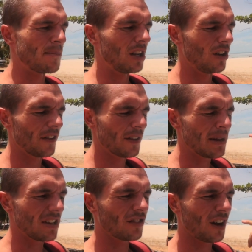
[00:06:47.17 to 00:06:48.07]
but a lot of
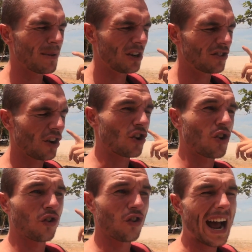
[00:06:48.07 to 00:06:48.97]
them eat so much
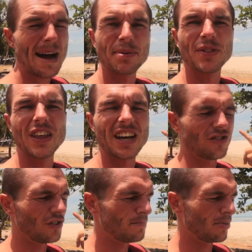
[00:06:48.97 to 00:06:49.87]
crap that
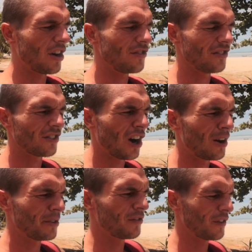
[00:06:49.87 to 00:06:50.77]
is just processed
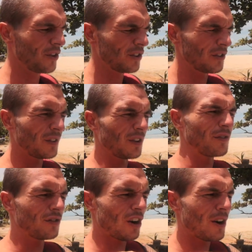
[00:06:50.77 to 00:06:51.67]
garbage food that's full of
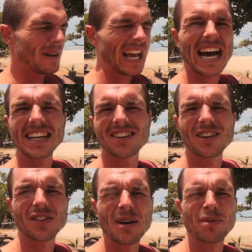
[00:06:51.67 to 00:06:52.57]
so many
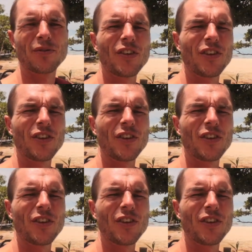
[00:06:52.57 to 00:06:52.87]
additives and